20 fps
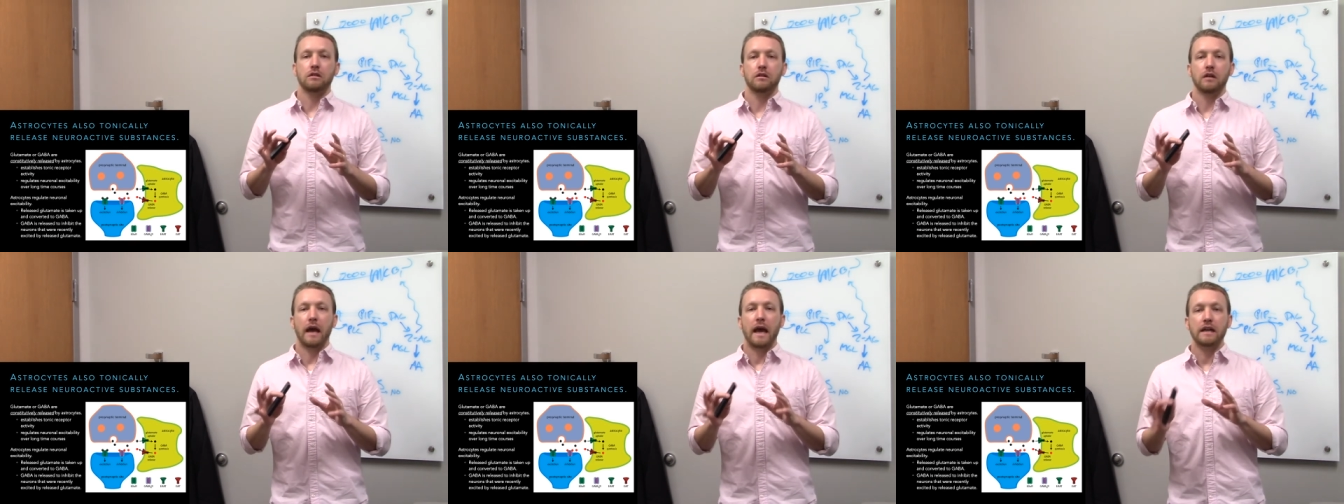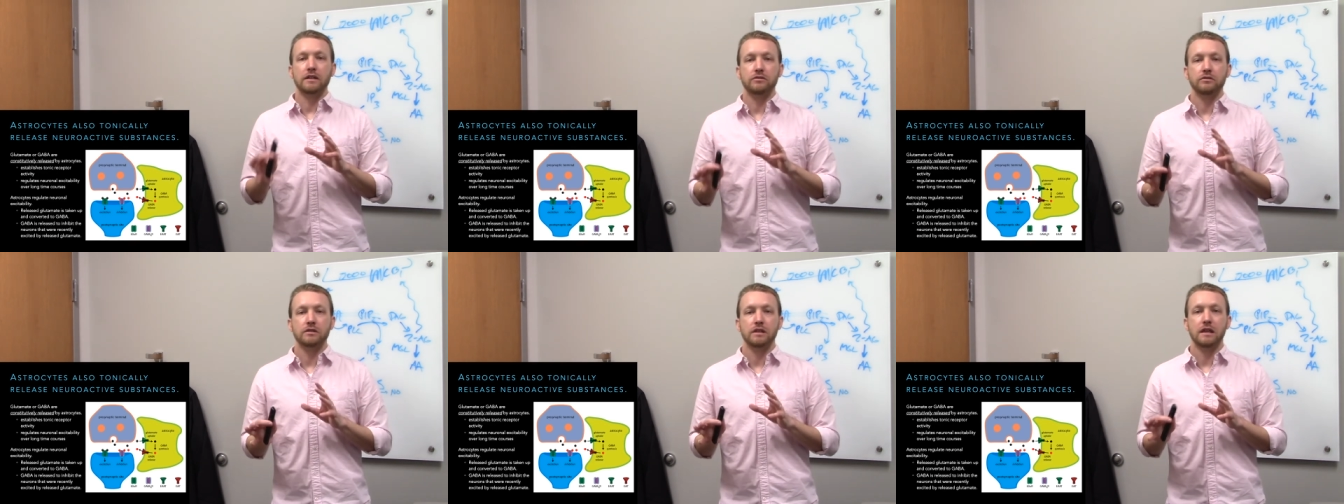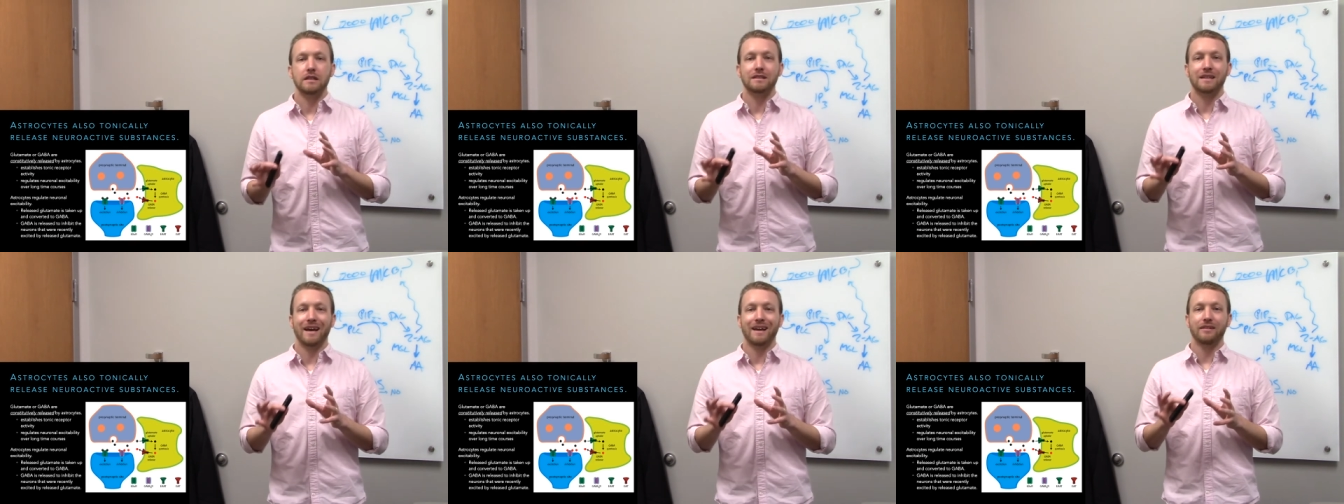
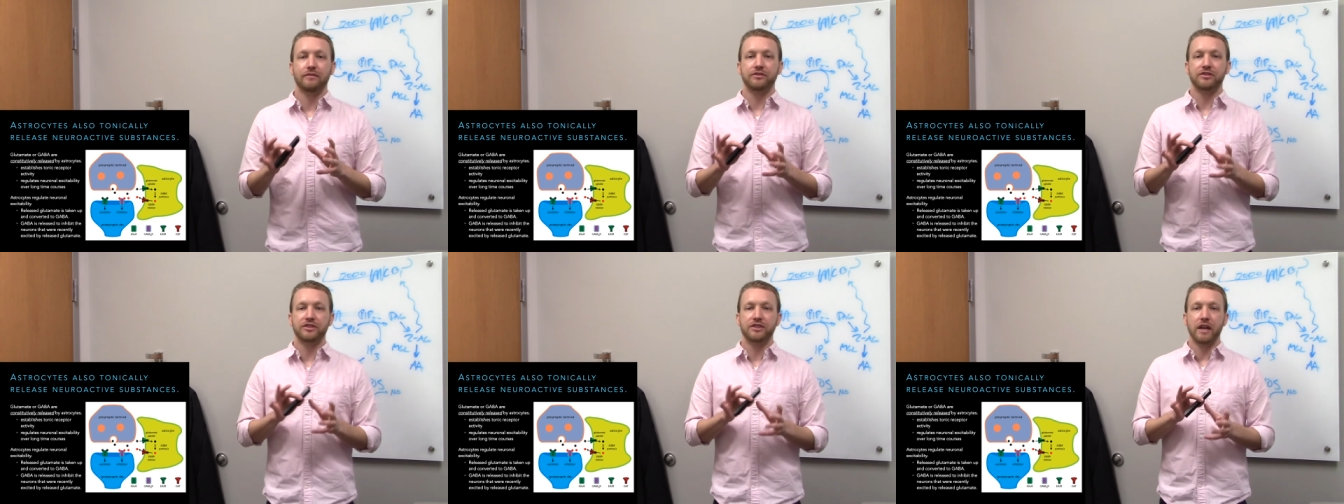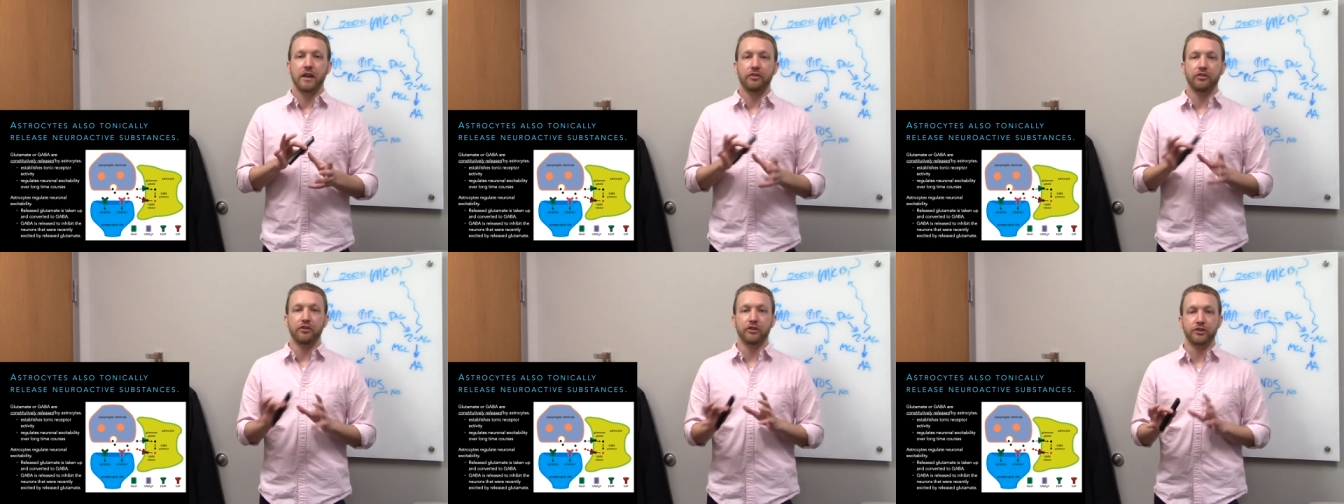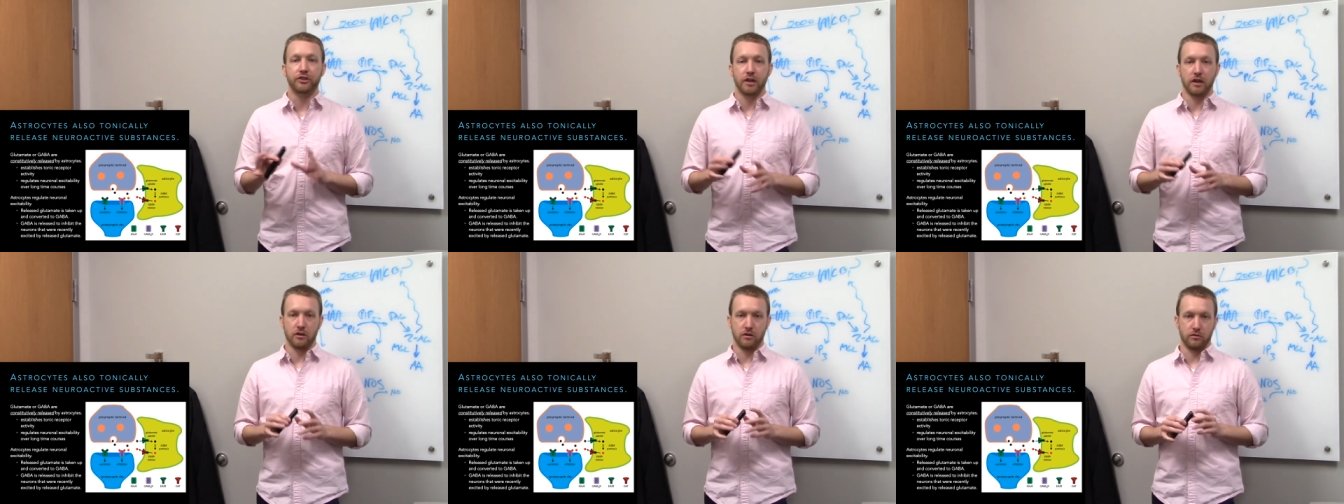astrocytes kind of set the
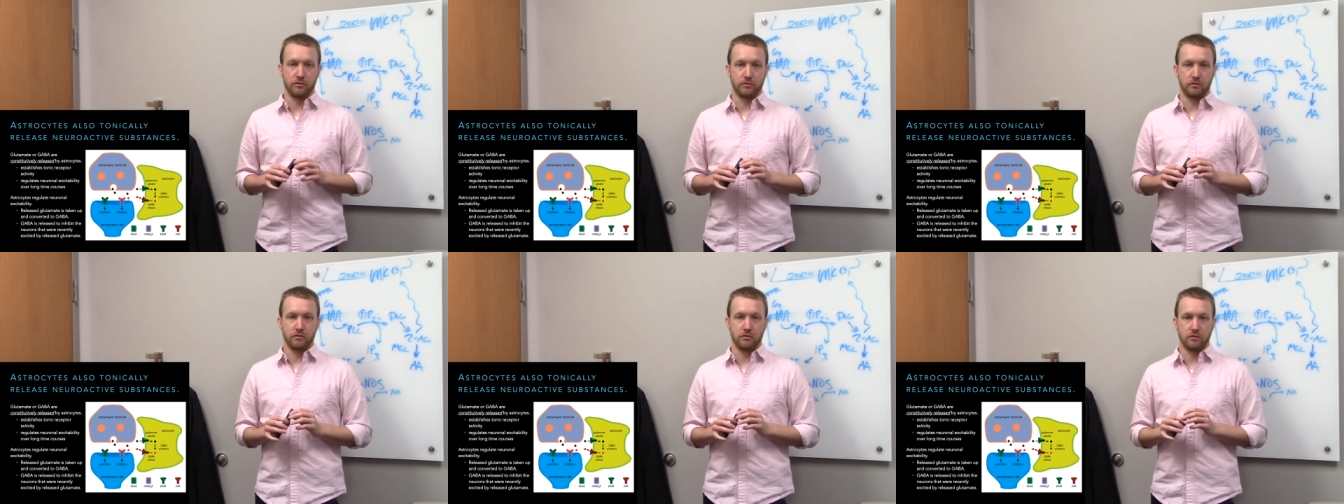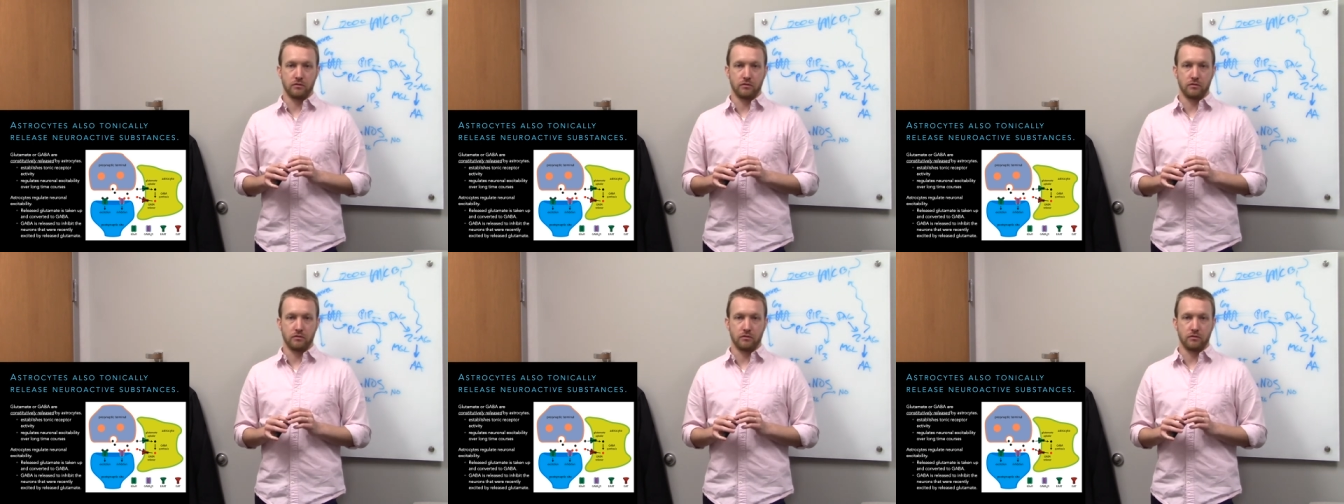tone